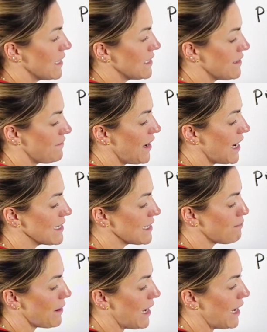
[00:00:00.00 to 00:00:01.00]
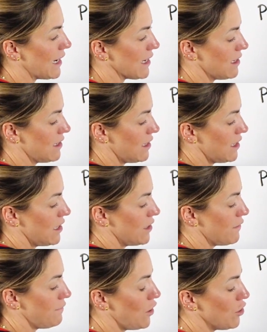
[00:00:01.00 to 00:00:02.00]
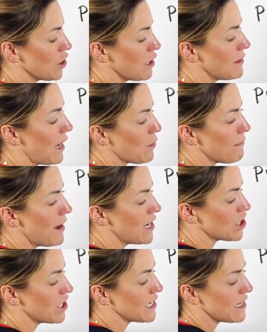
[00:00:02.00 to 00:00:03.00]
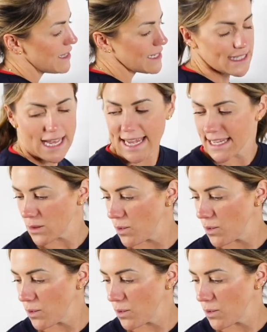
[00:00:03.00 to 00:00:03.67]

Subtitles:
divided by the volume that we measured in this case,